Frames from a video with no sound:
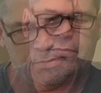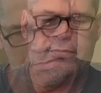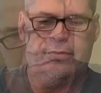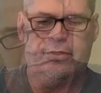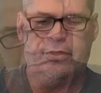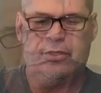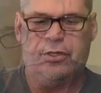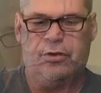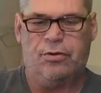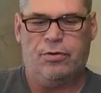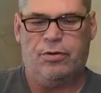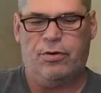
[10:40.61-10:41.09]

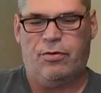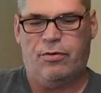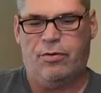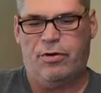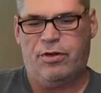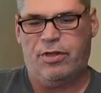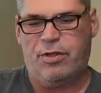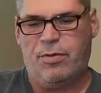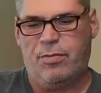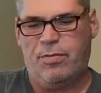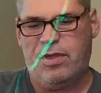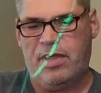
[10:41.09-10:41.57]
So in
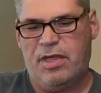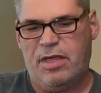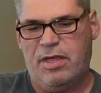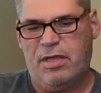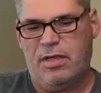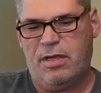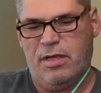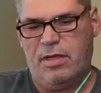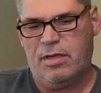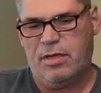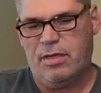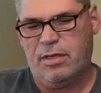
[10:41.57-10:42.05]
order to
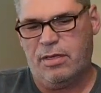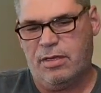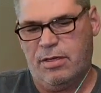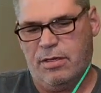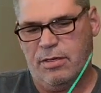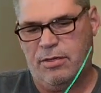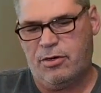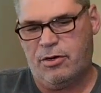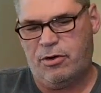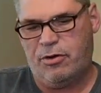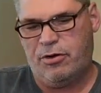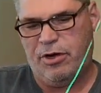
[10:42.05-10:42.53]

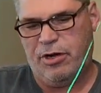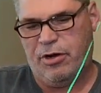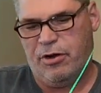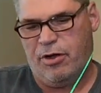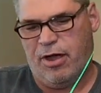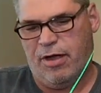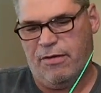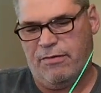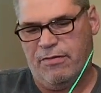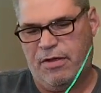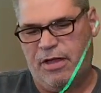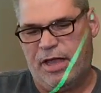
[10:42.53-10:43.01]
turn it
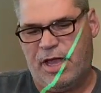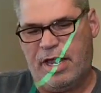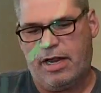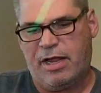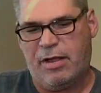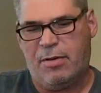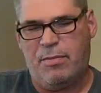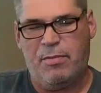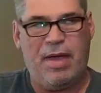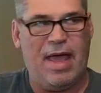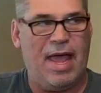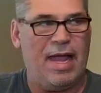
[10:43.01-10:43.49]
off, you got to
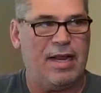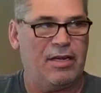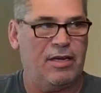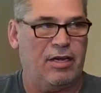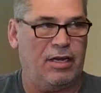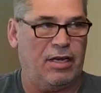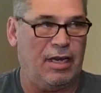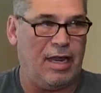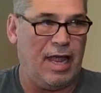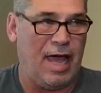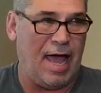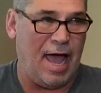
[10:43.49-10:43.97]
come back to
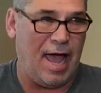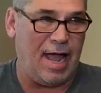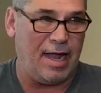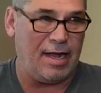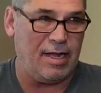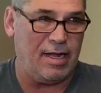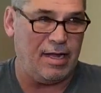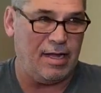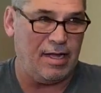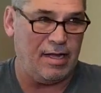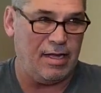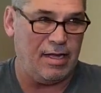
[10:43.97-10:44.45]
lock.